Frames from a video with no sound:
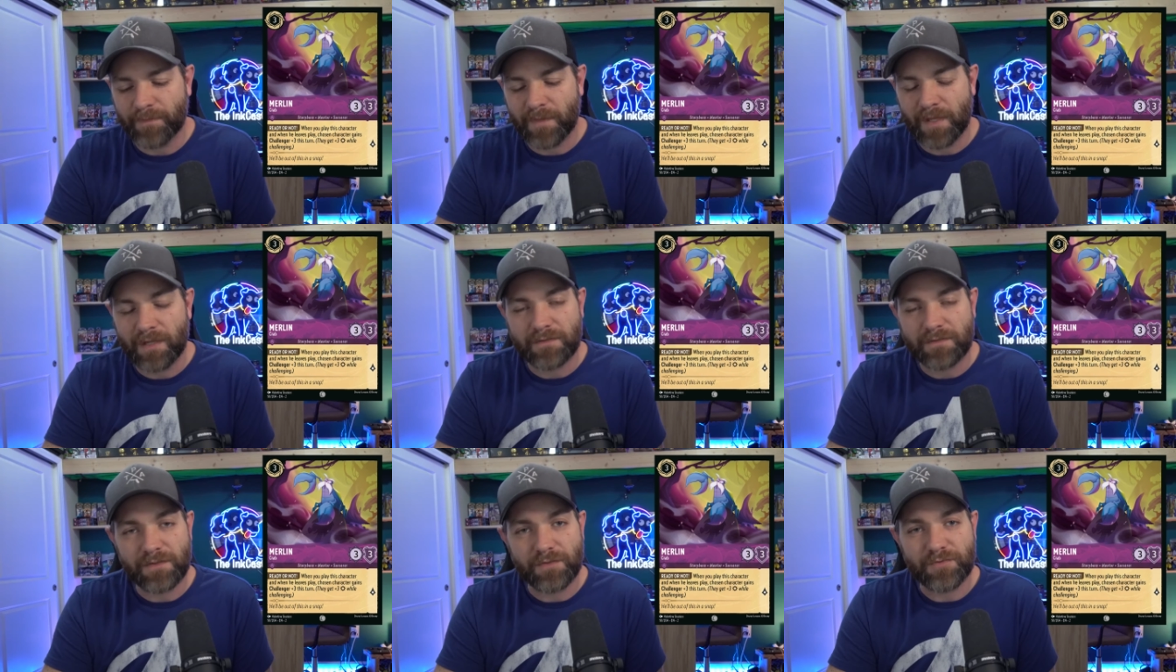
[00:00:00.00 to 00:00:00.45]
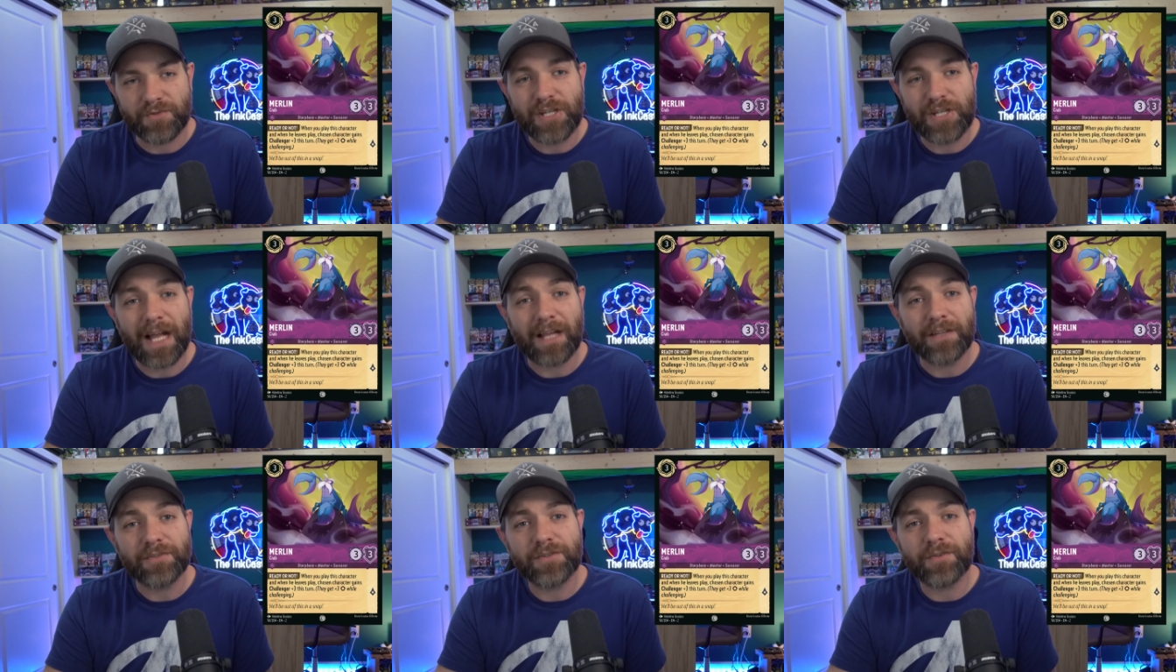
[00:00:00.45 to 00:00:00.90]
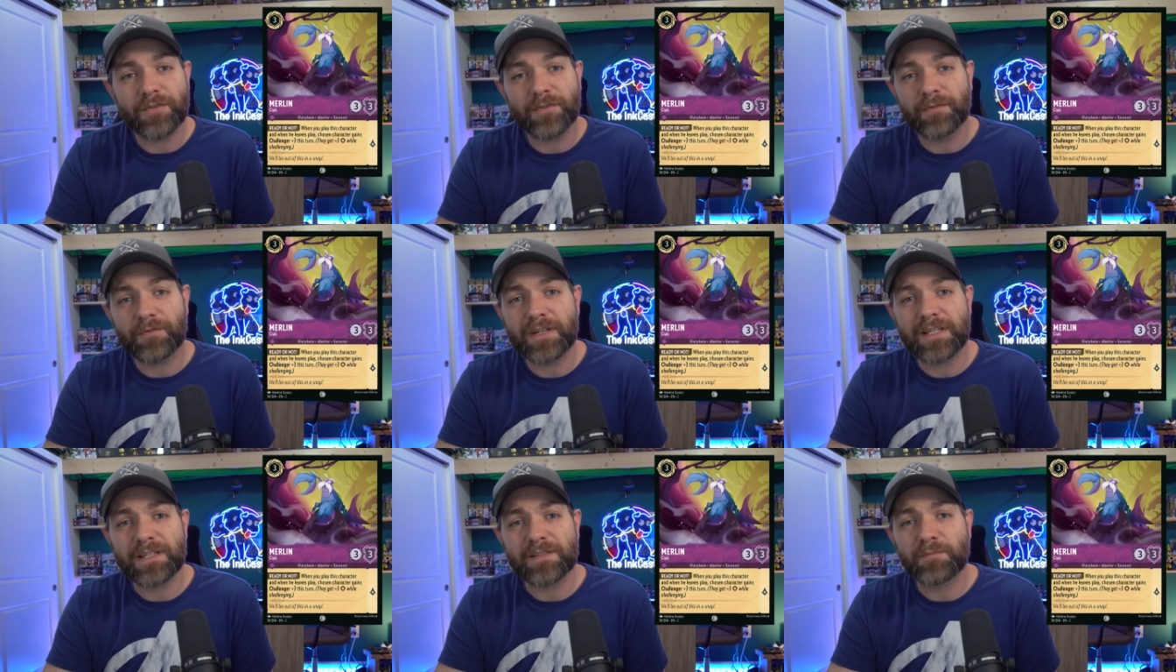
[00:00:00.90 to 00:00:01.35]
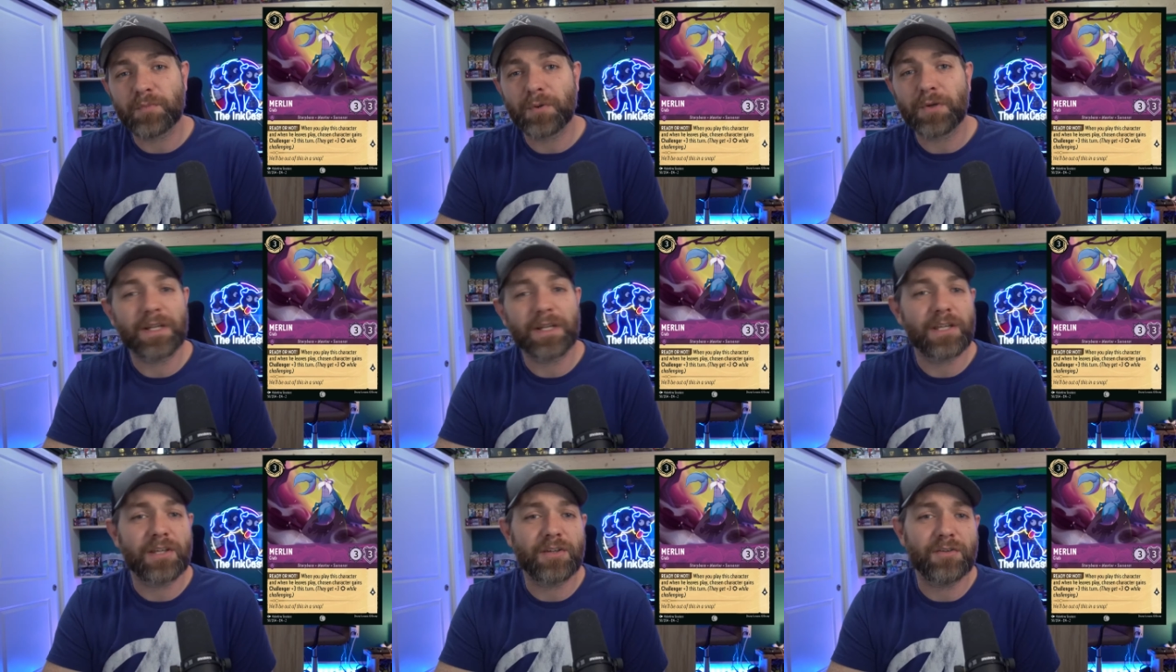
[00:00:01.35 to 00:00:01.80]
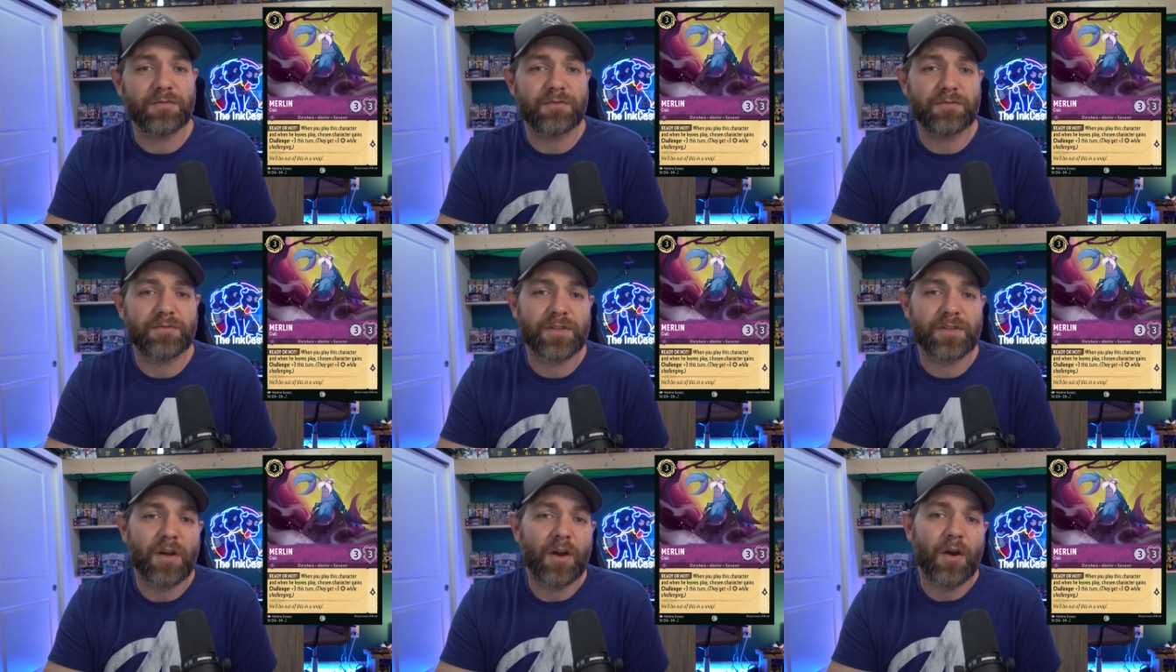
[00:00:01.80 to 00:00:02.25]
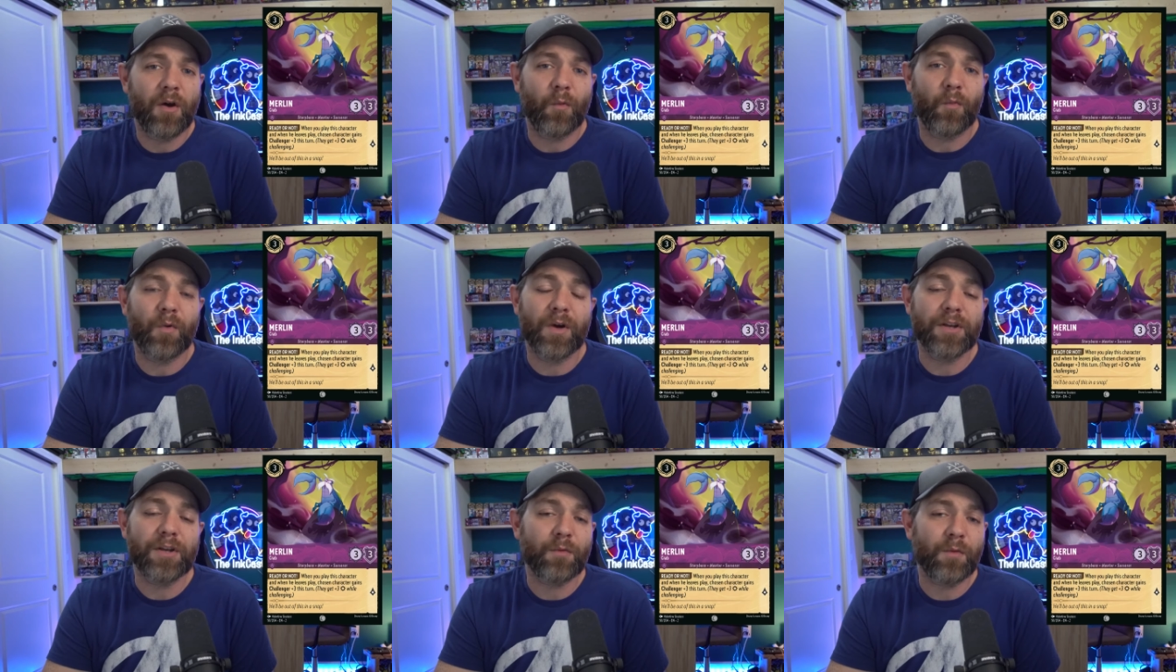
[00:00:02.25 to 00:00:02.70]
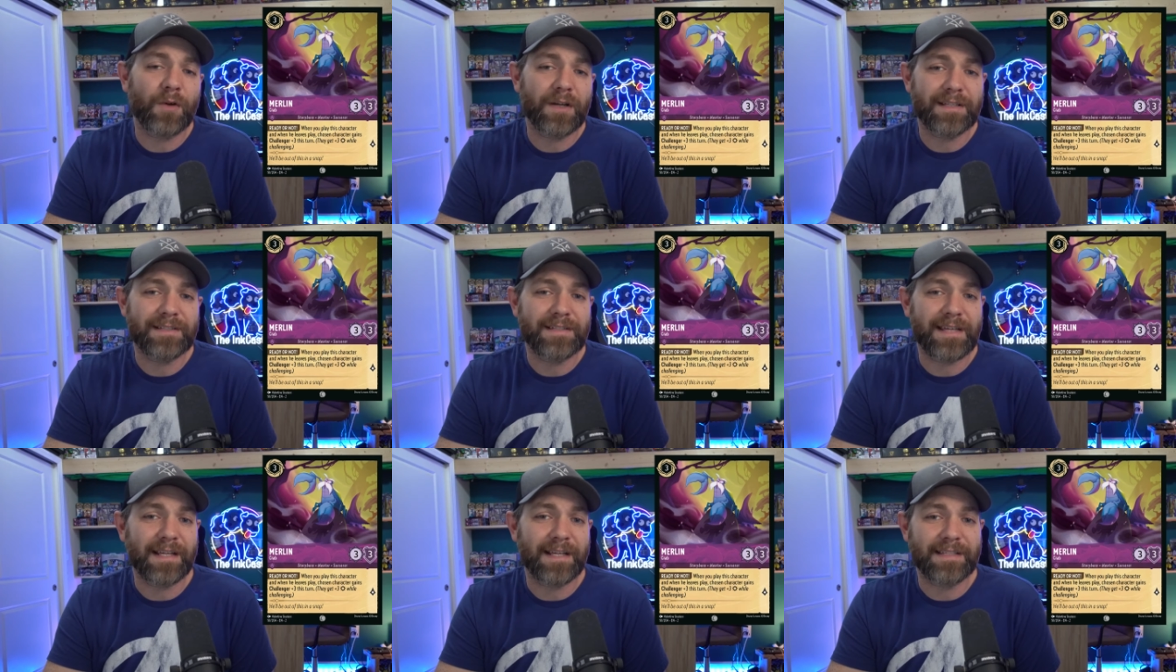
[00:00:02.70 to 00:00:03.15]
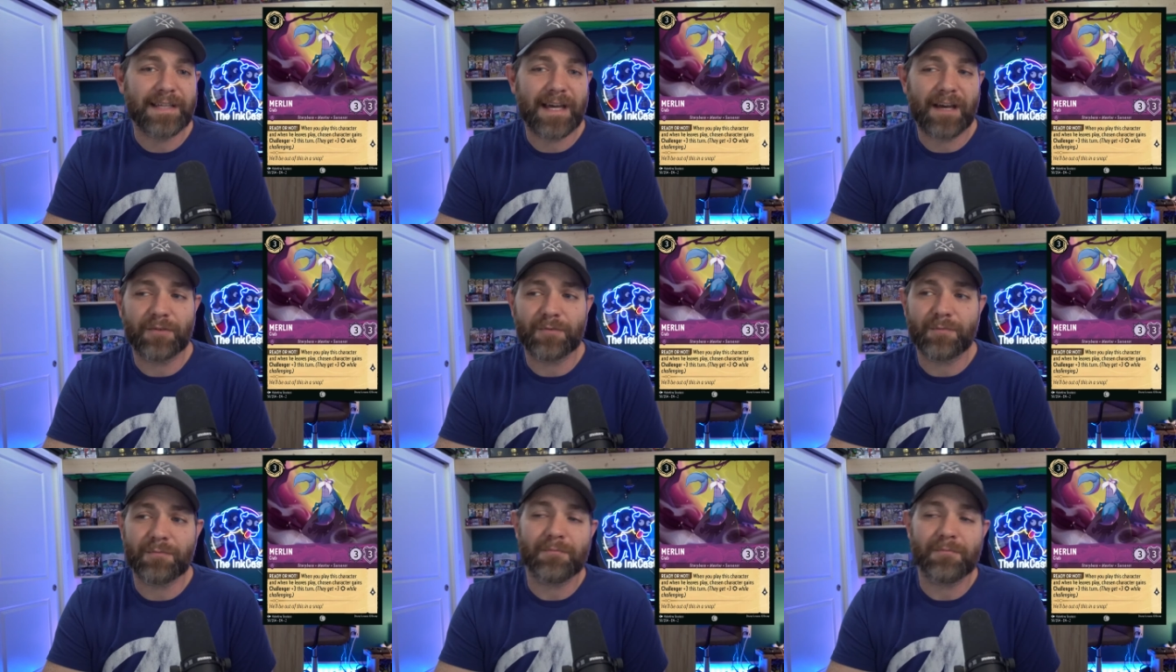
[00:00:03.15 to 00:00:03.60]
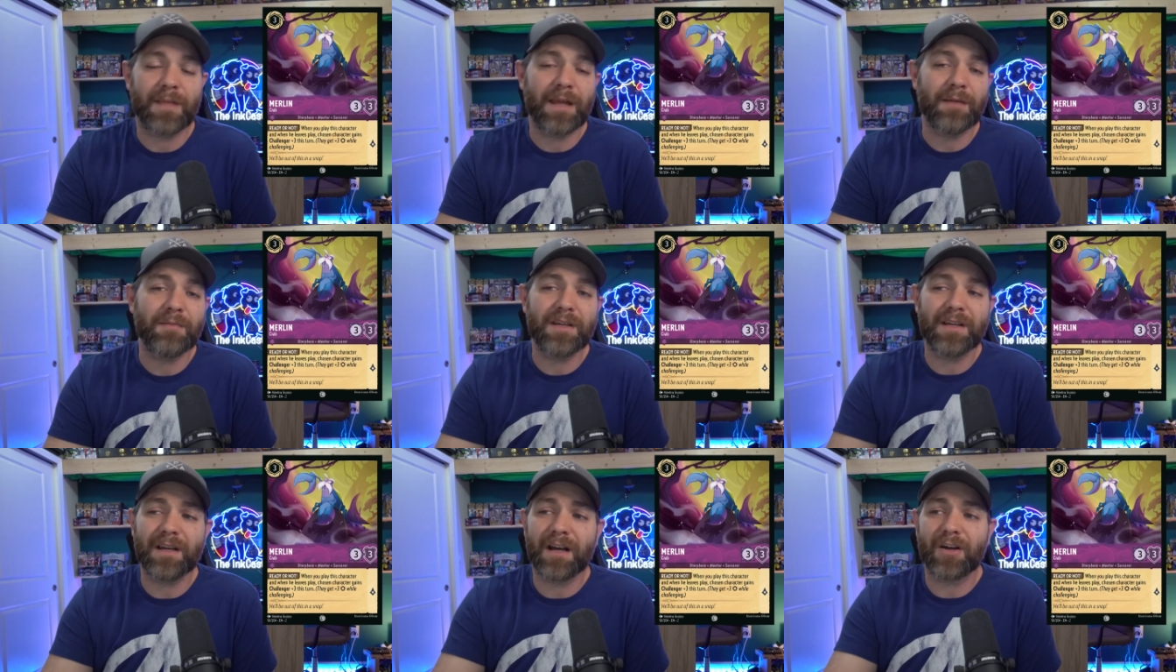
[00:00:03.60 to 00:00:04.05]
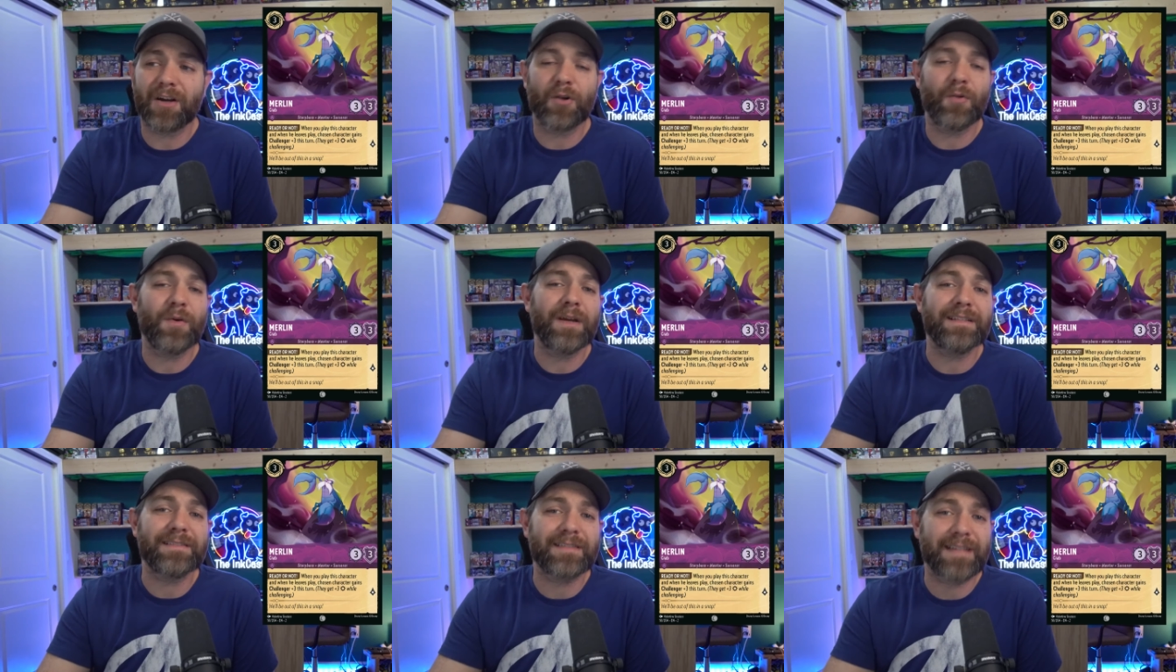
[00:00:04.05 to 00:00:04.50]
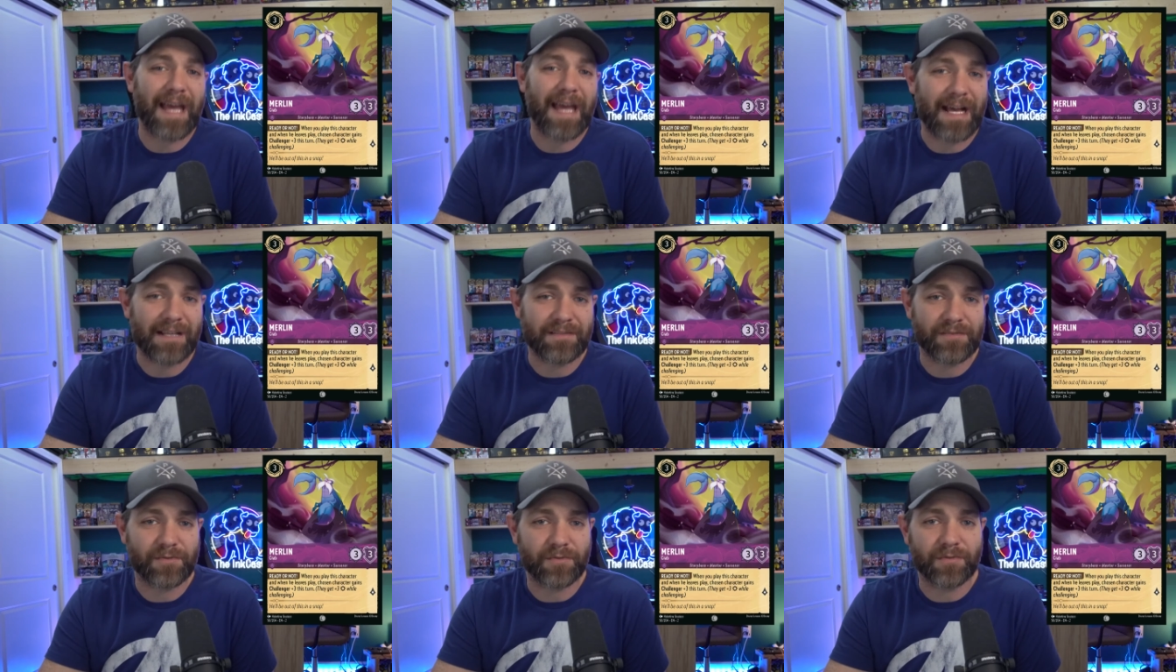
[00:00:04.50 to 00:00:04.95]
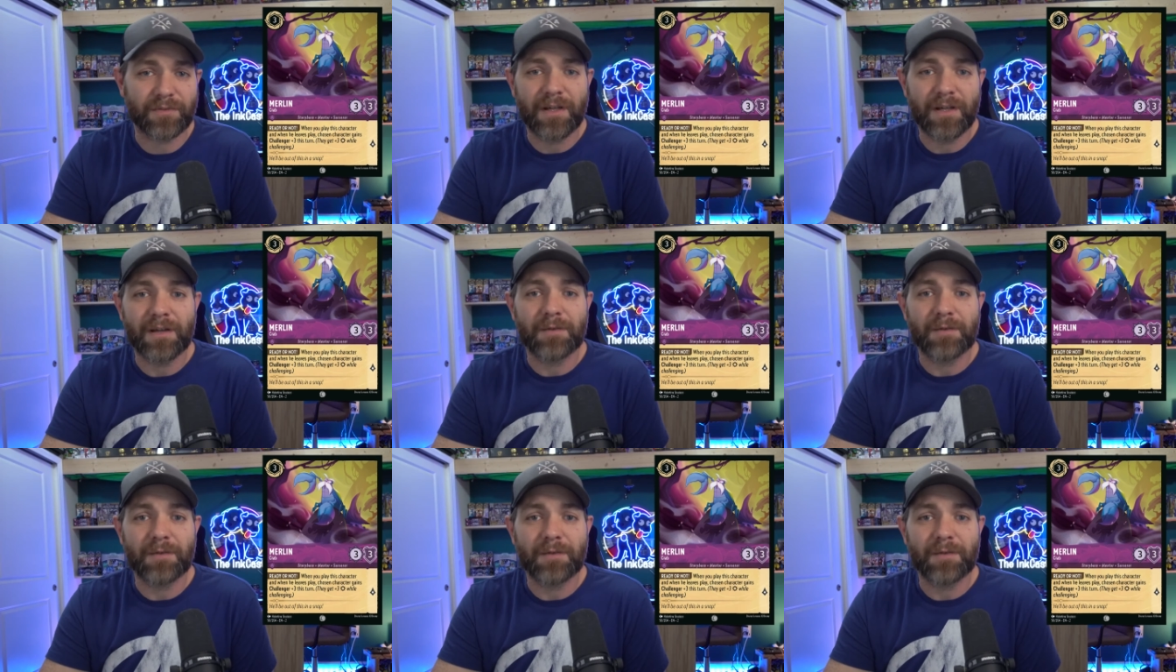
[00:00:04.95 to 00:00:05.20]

So Challenger 3 is pretty huge when you're wanting to take down maybe a Queen's Castle,